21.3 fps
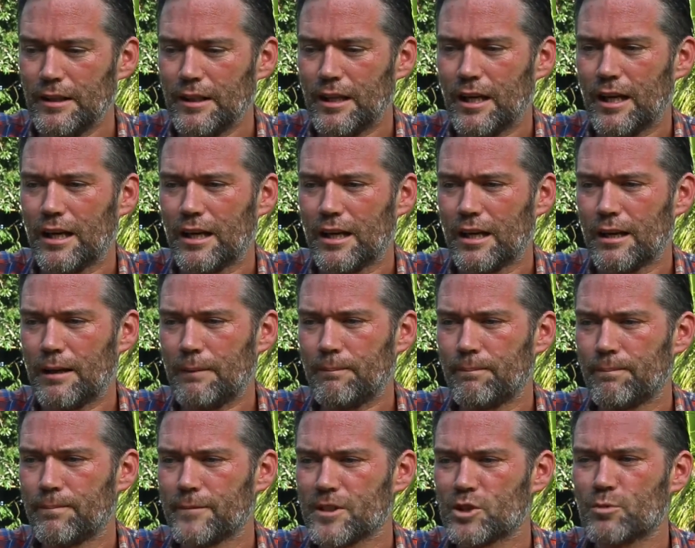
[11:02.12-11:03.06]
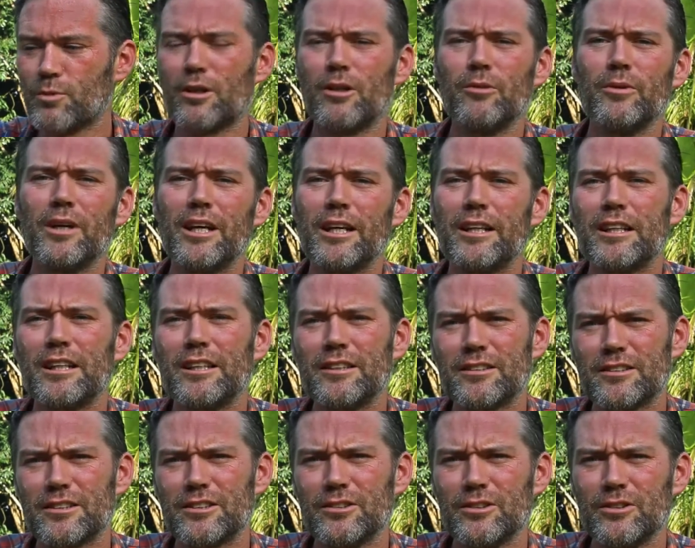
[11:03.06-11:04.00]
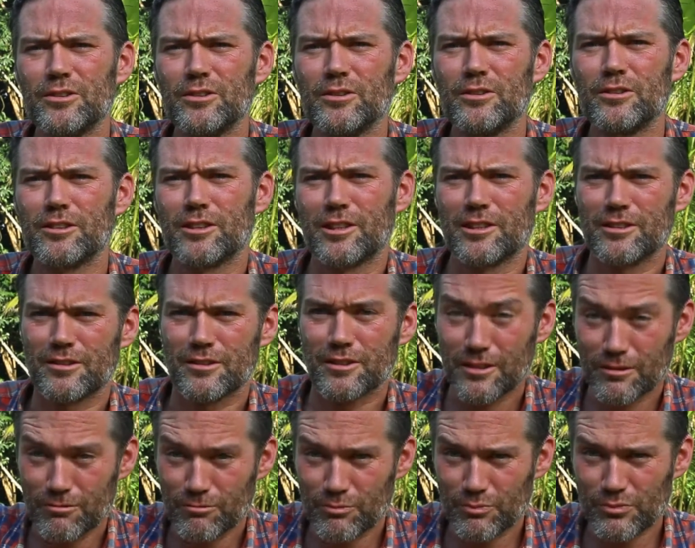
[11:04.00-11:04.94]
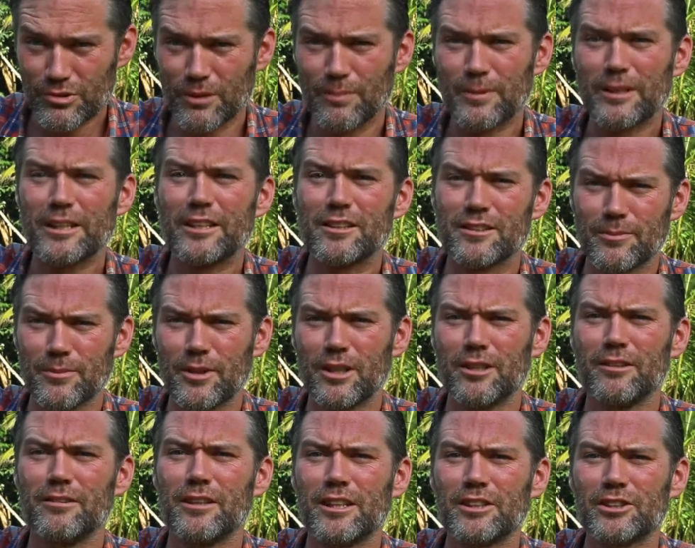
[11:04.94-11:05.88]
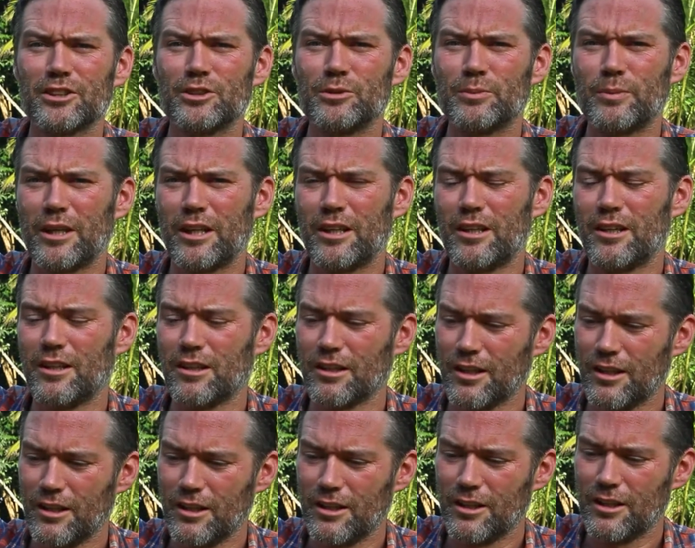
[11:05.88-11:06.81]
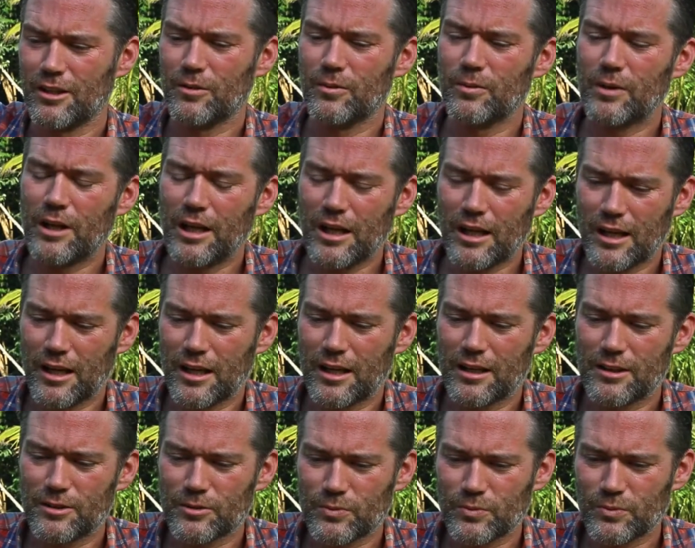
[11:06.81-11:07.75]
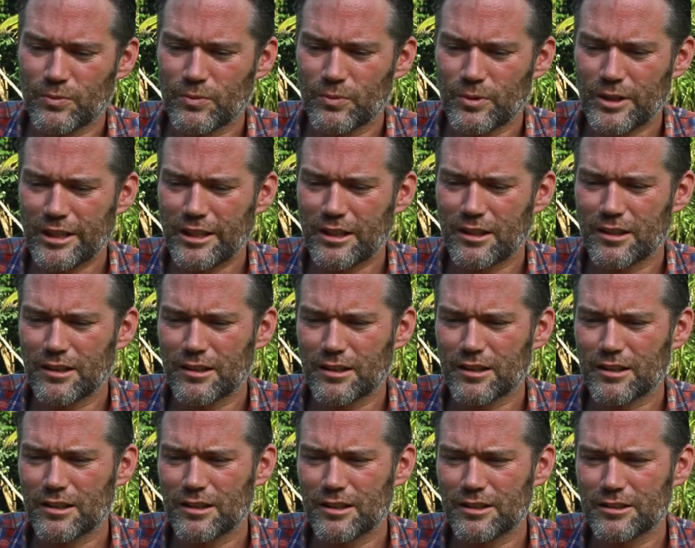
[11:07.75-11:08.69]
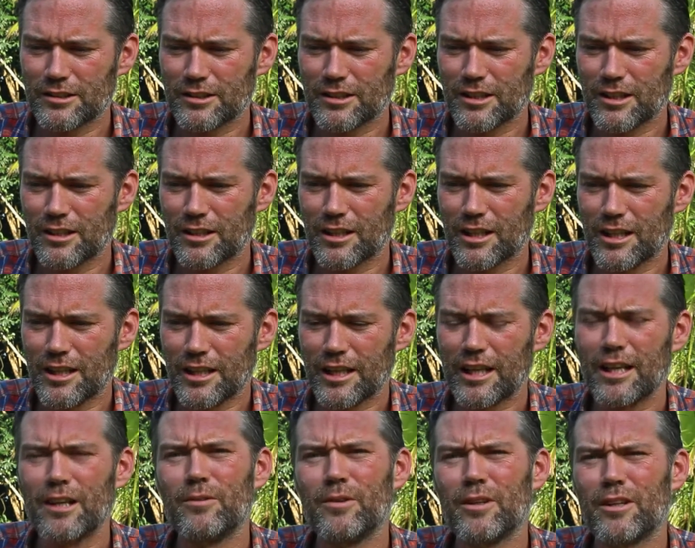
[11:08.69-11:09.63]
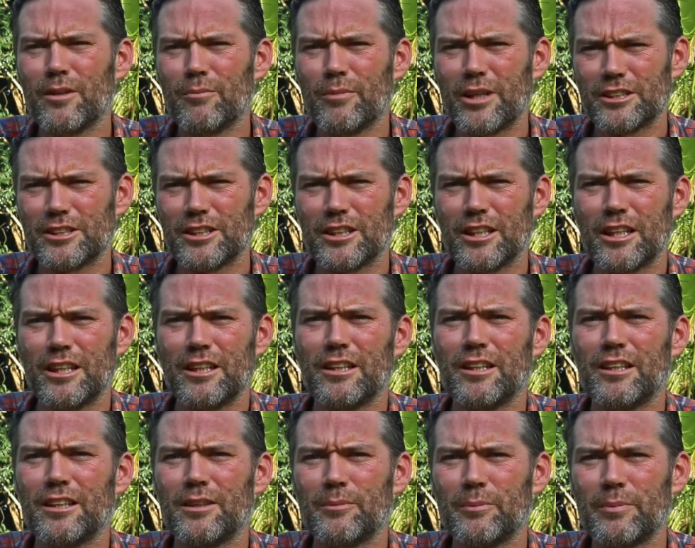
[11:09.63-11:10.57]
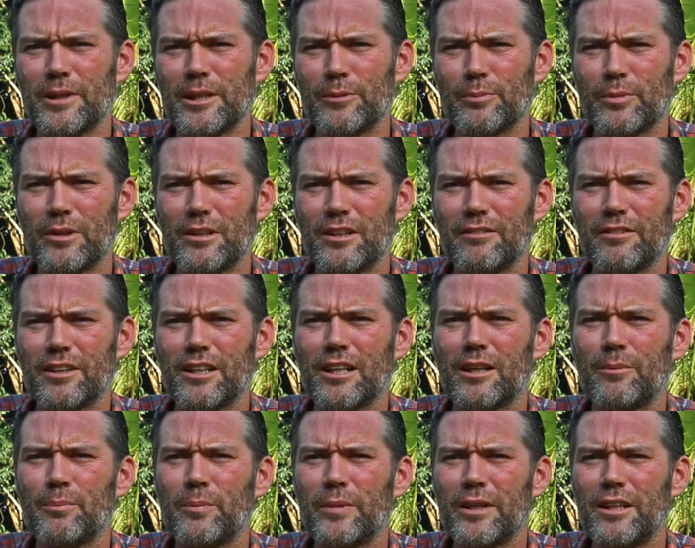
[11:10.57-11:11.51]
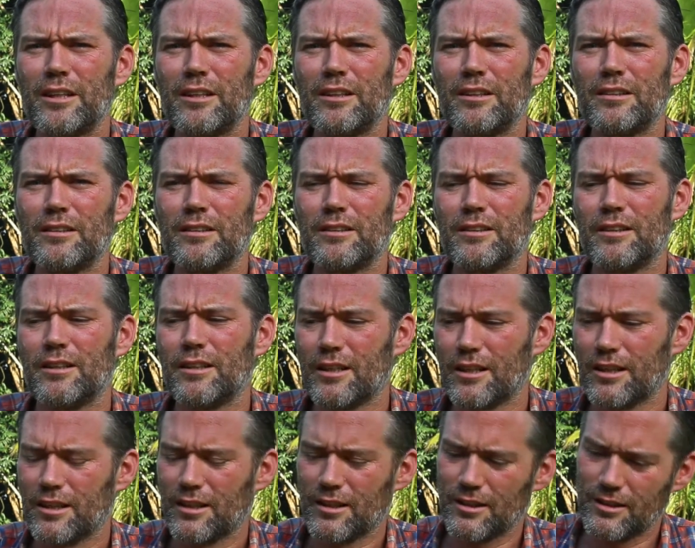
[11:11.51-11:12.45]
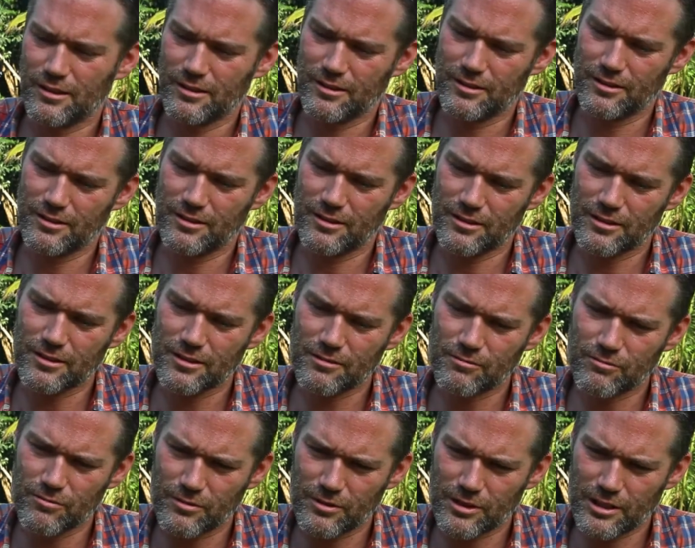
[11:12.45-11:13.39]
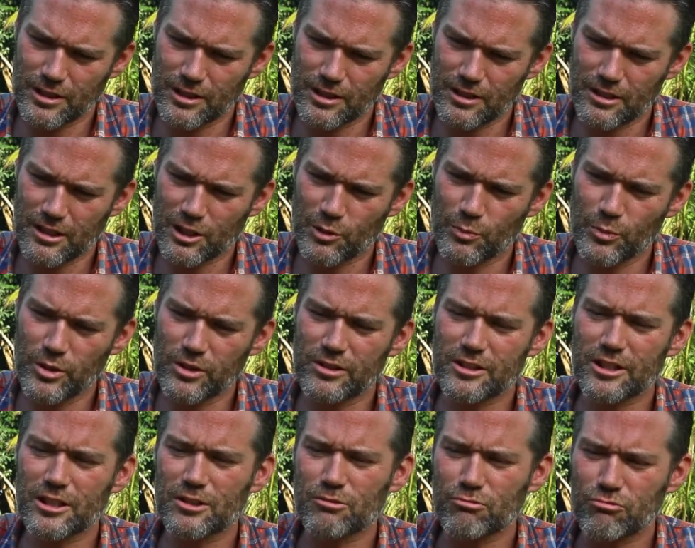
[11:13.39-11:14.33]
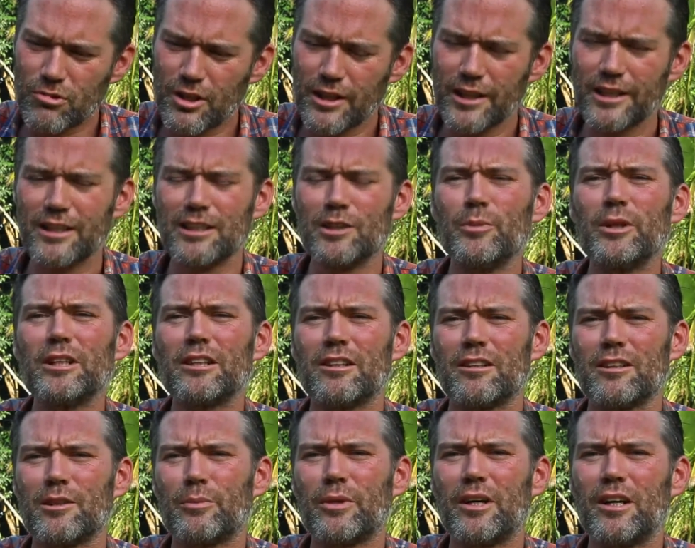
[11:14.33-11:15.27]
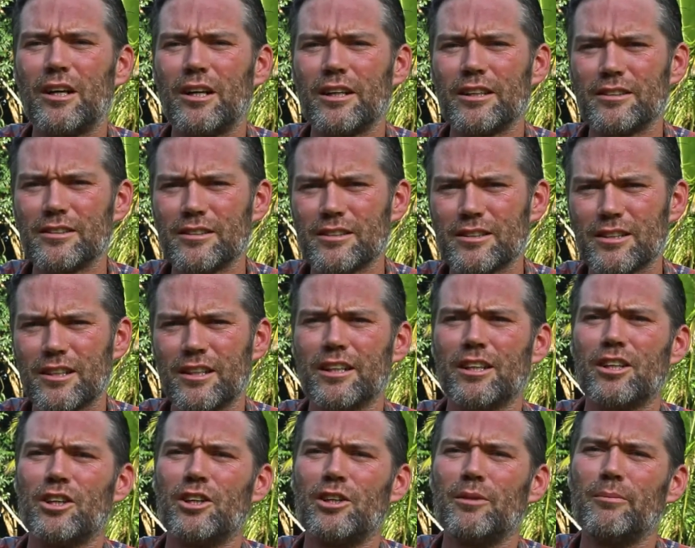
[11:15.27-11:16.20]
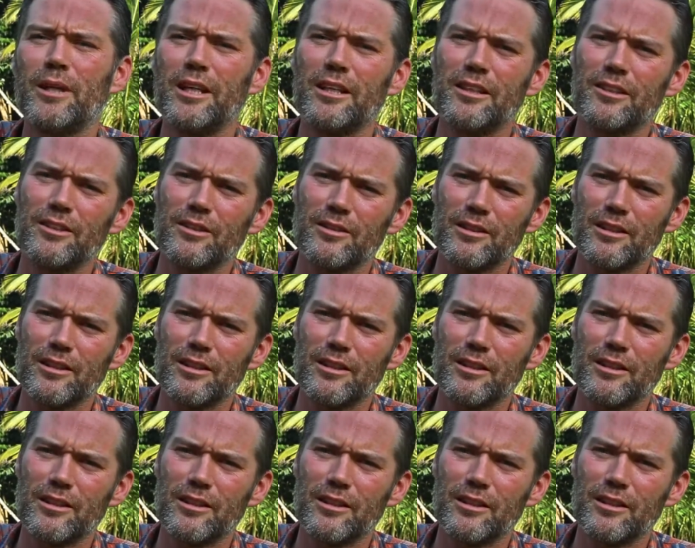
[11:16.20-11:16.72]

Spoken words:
Tomorrow we're heading properly into Manu National Park, and we are going to go and hang out with the Machigenga people living up in the communities right in the middle of the park, in Taikome, in